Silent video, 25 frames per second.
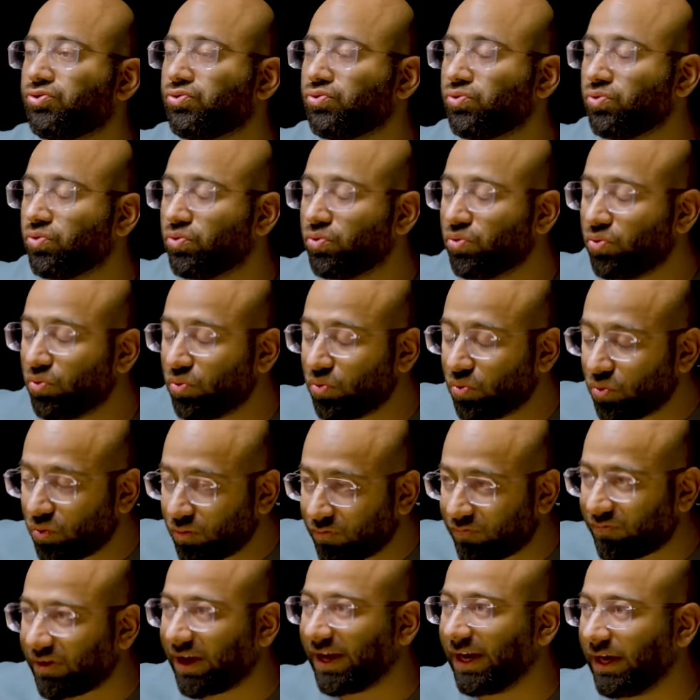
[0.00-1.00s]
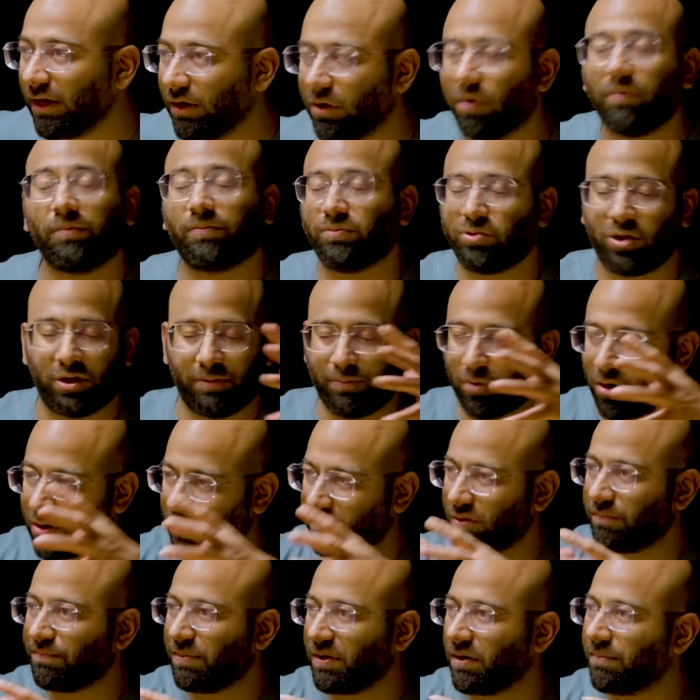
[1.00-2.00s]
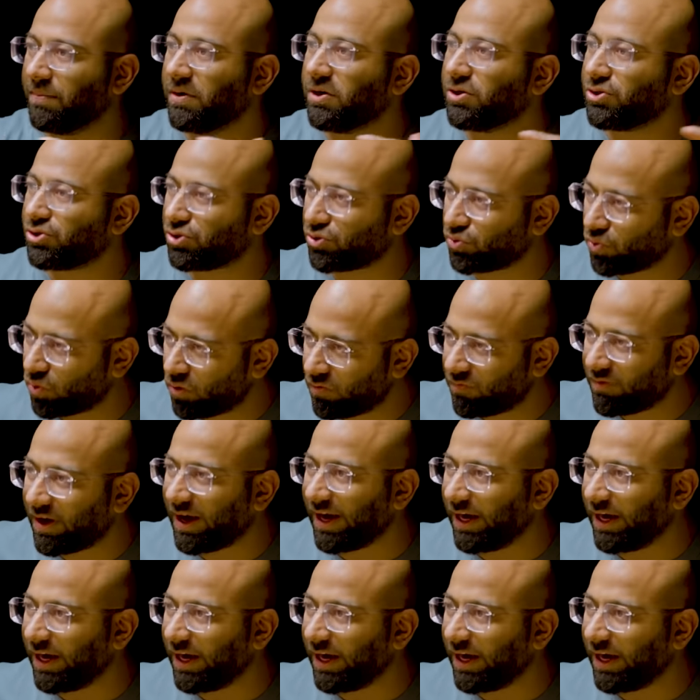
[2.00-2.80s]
so wide. Oh sorry, bottom of the pyramid is so